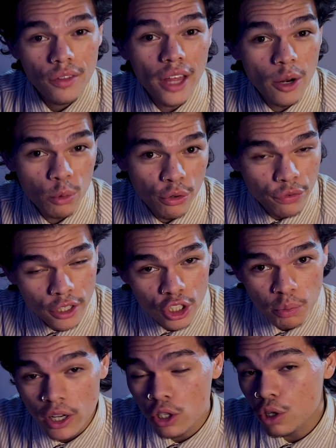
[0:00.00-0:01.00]
Then we'll
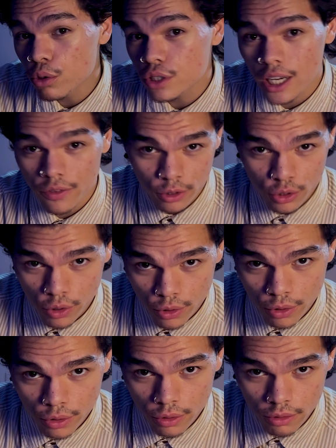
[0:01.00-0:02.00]
finish by closing out the
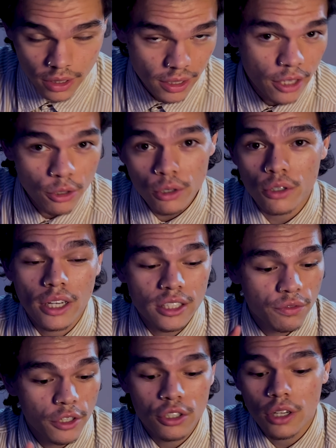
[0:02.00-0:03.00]
circle, and I utilize
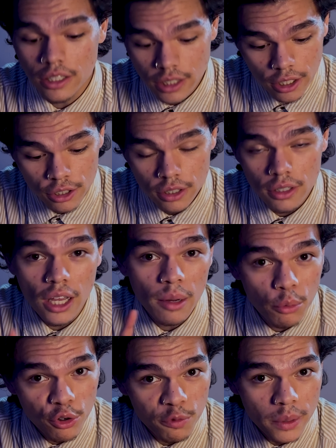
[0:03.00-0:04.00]
visualization
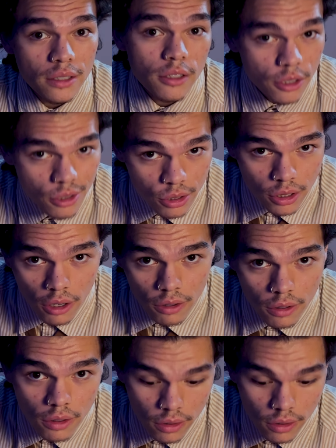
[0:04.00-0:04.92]
and movement to do so.